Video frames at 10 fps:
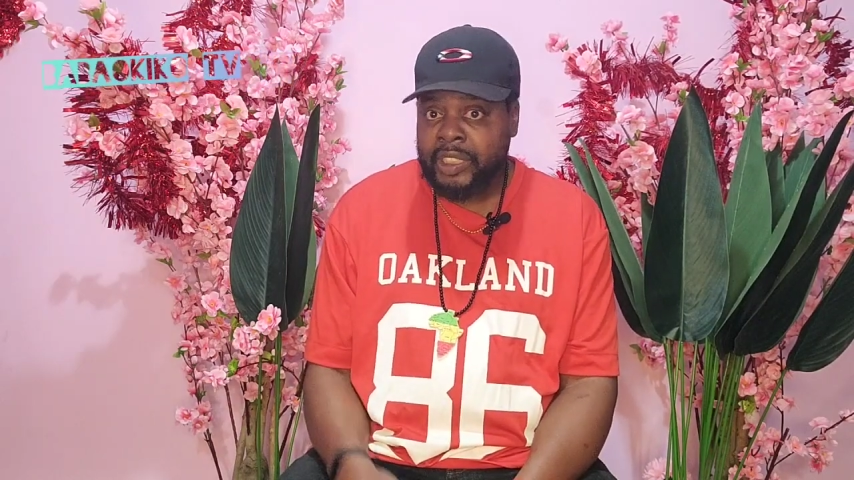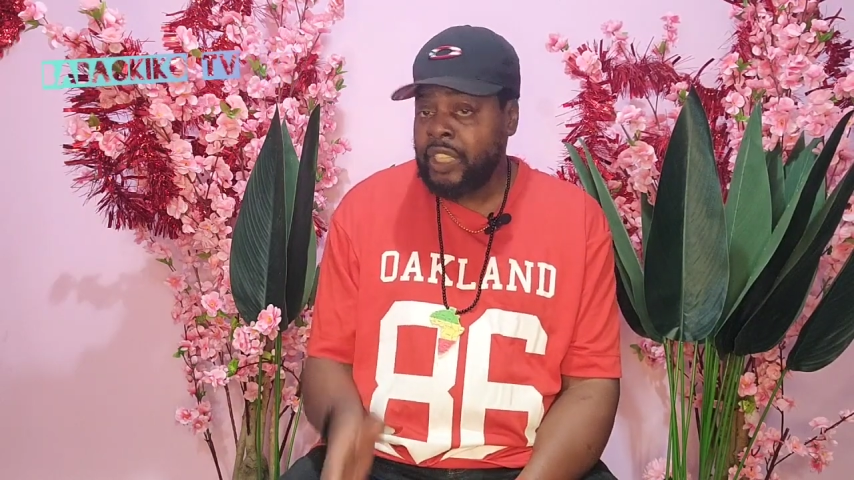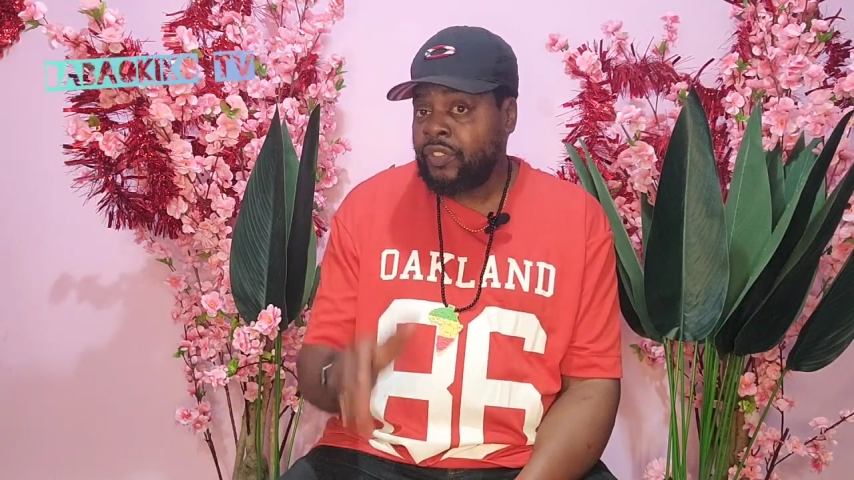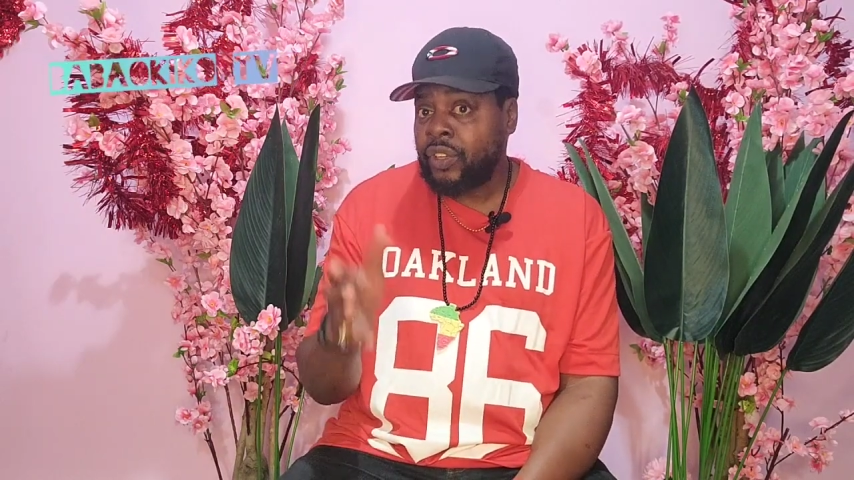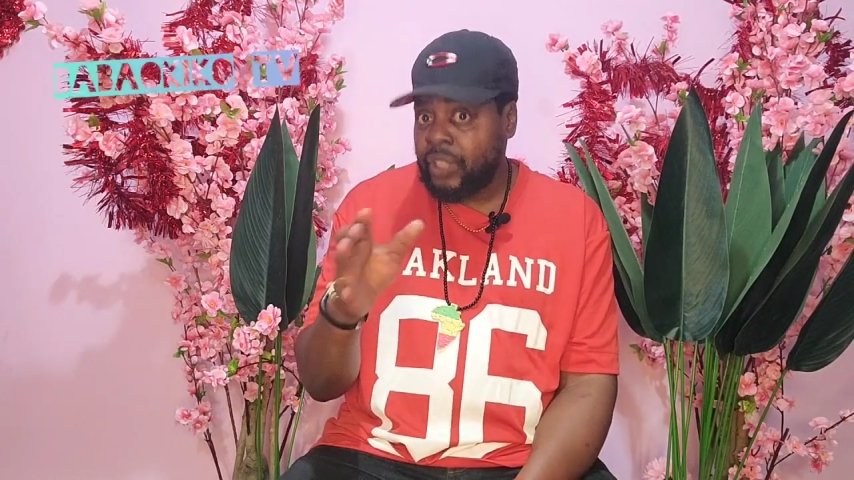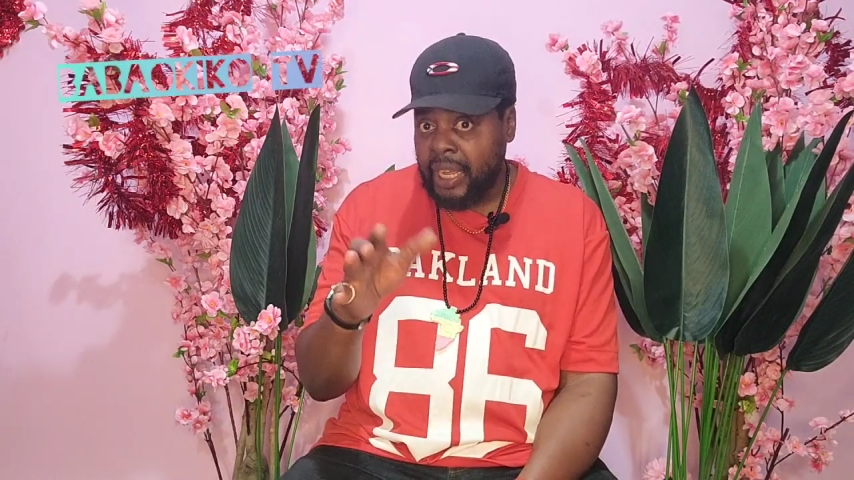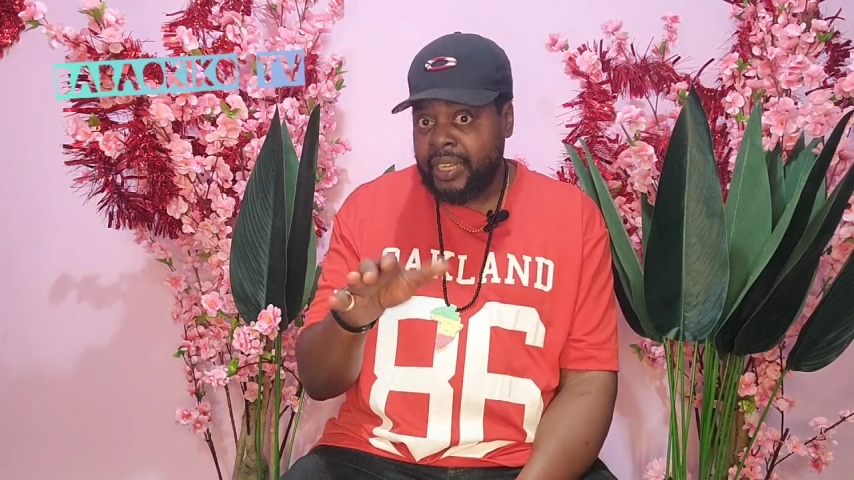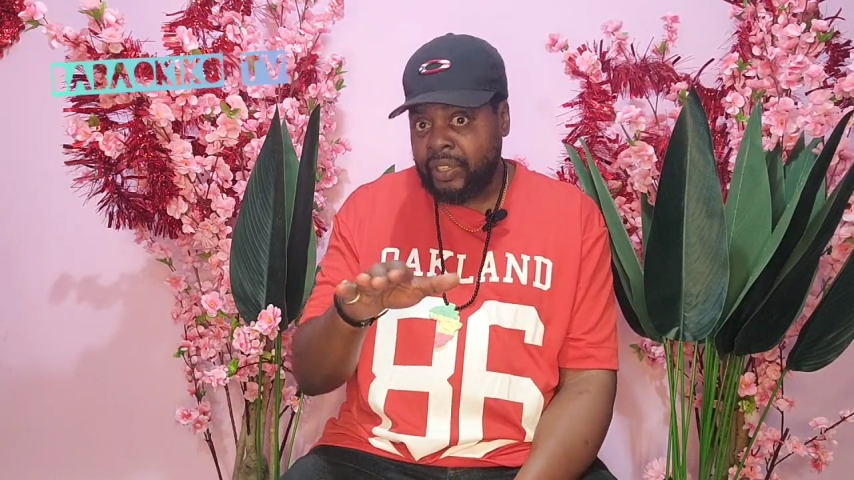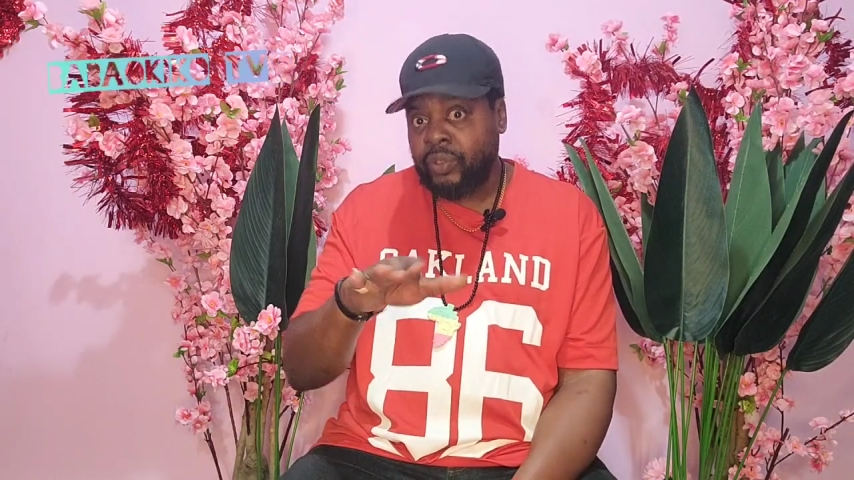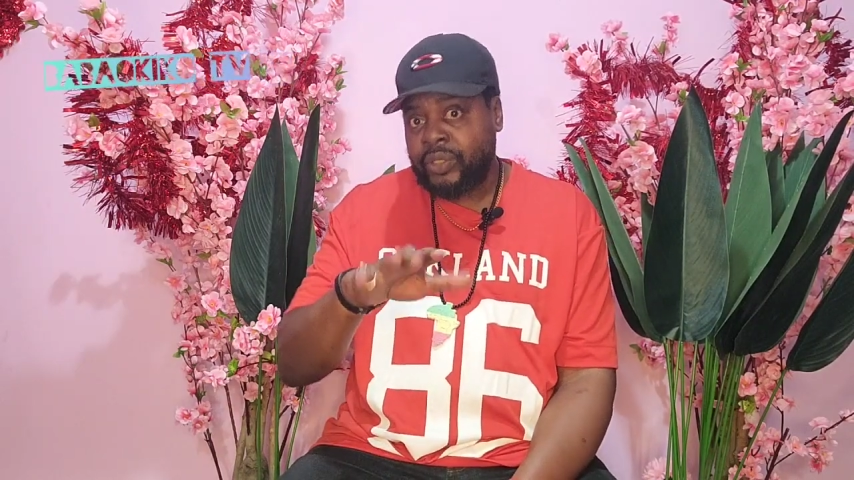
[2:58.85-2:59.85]
if not
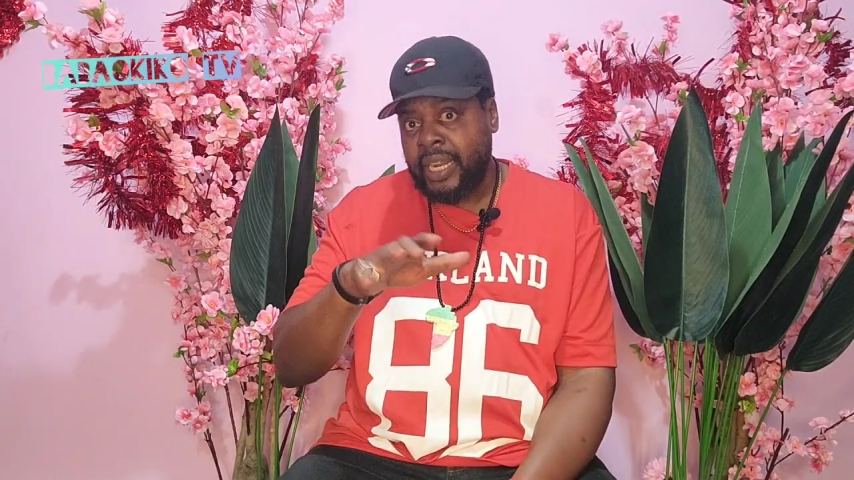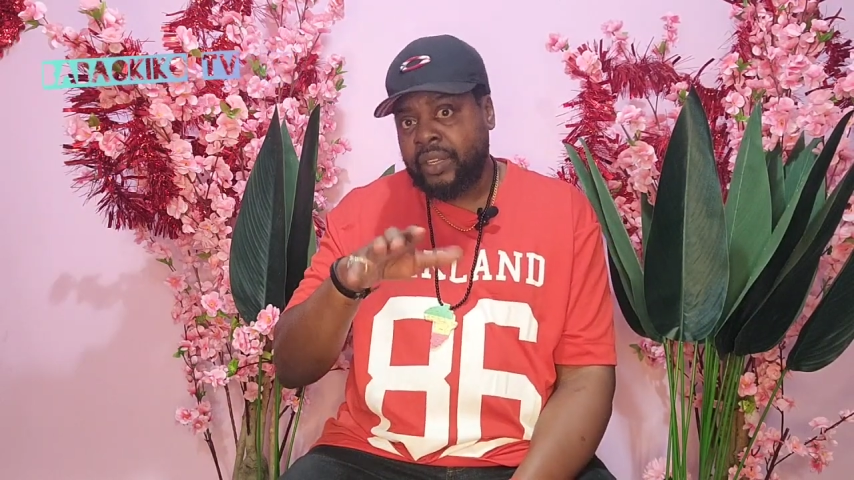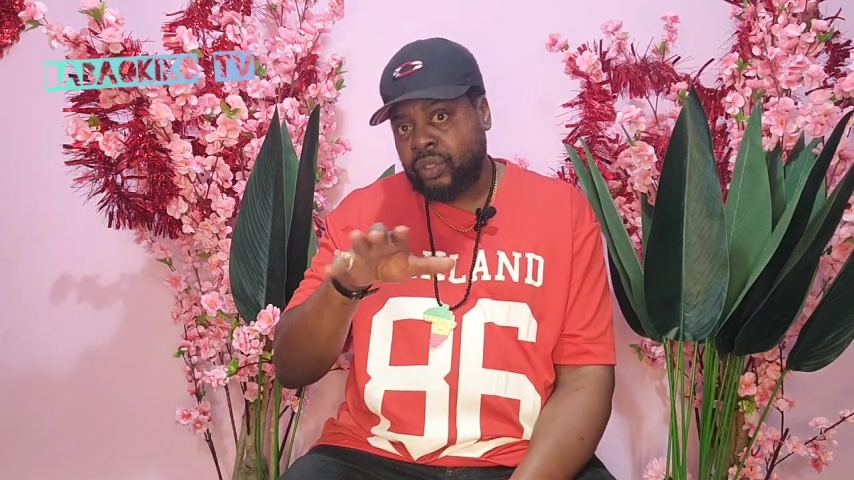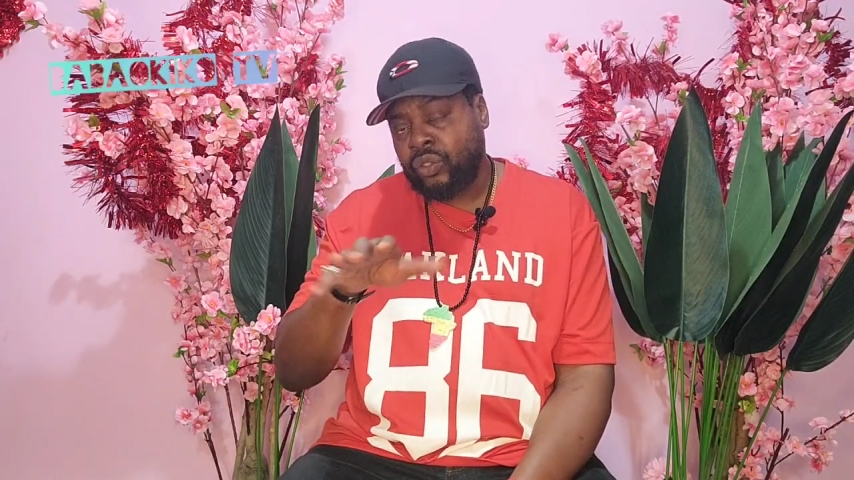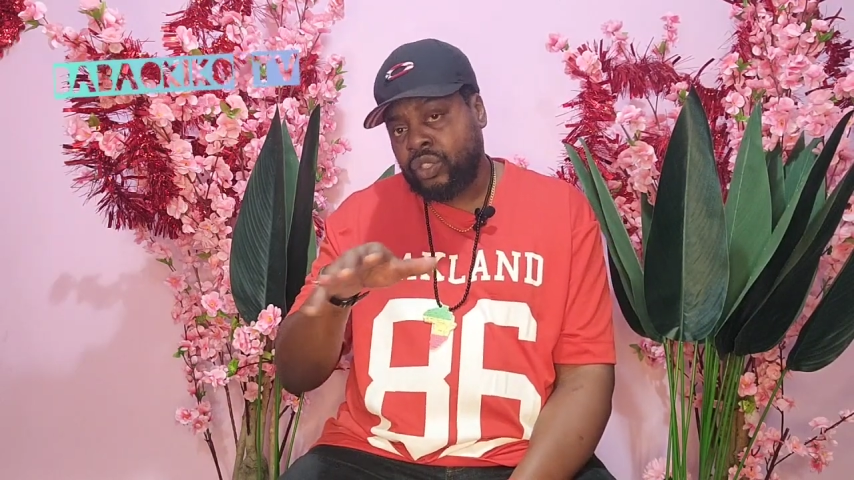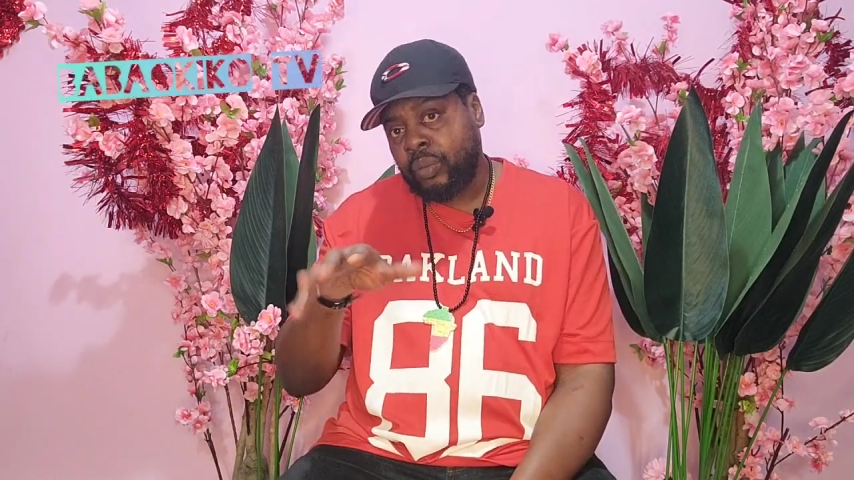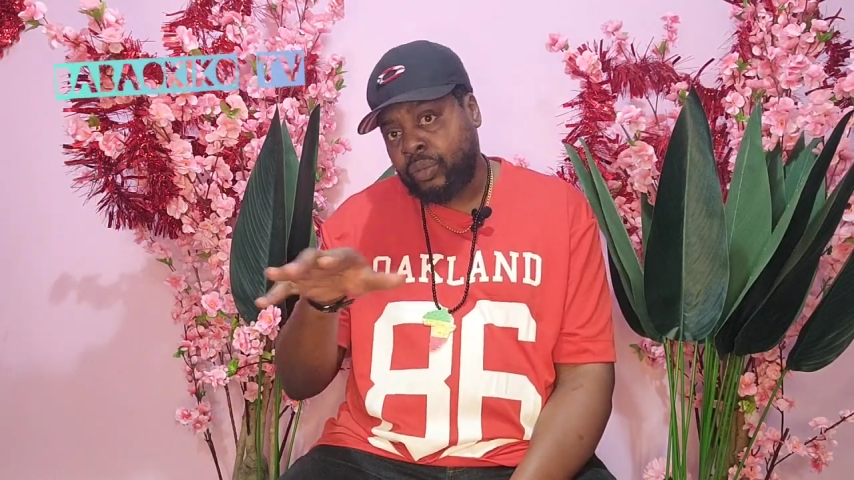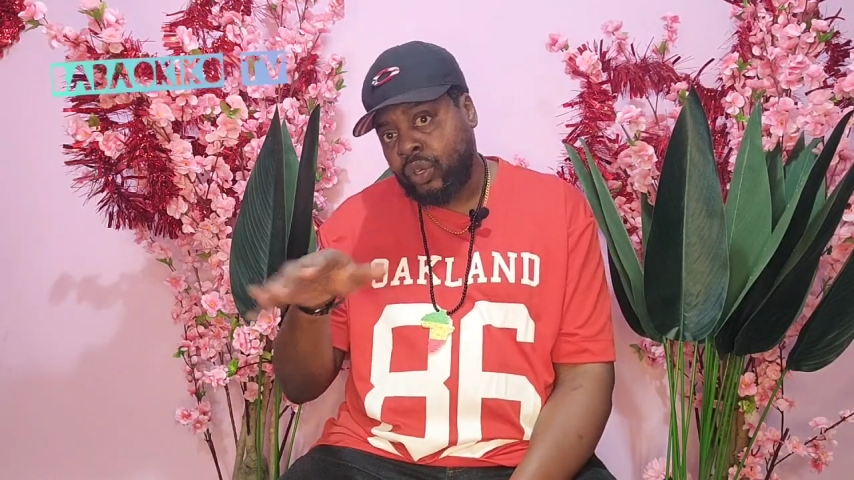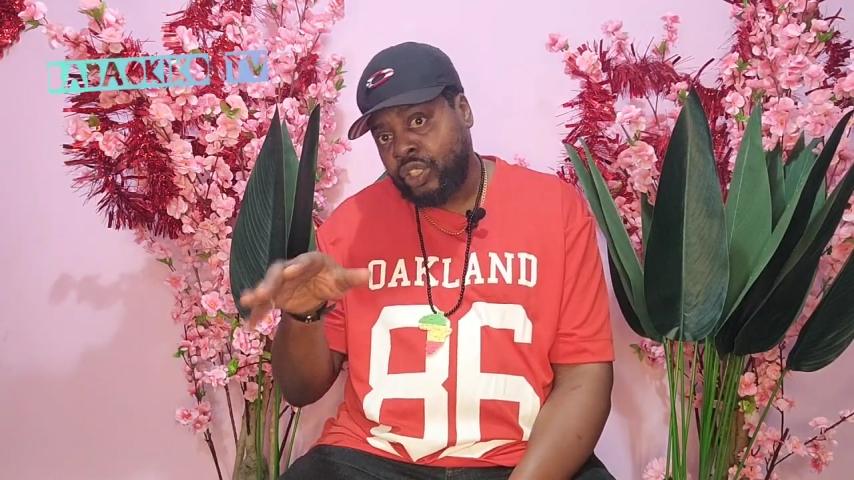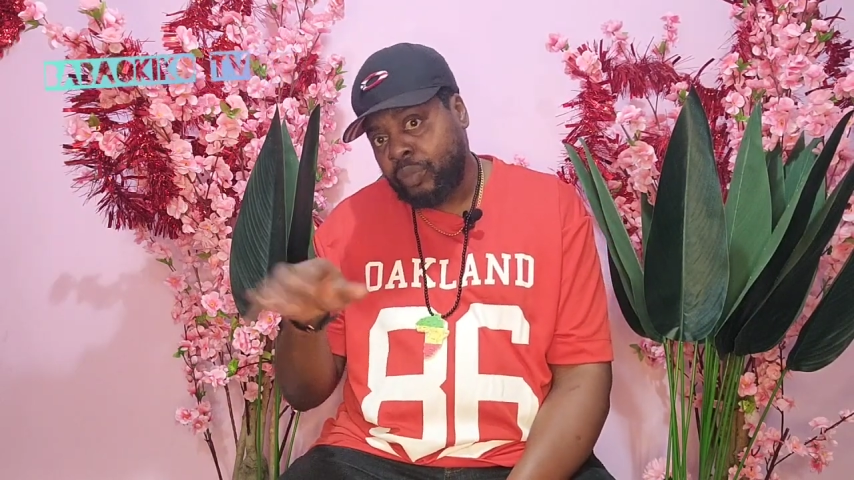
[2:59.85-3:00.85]
that, they were trying to do some
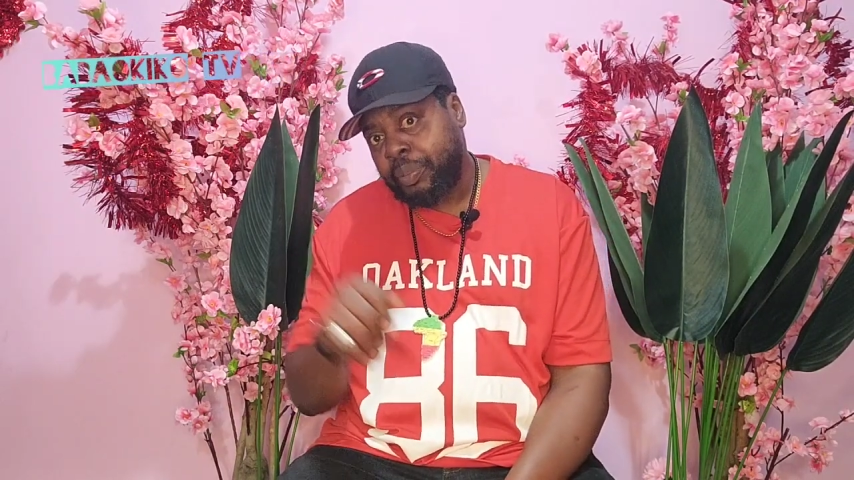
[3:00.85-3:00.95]
dodgy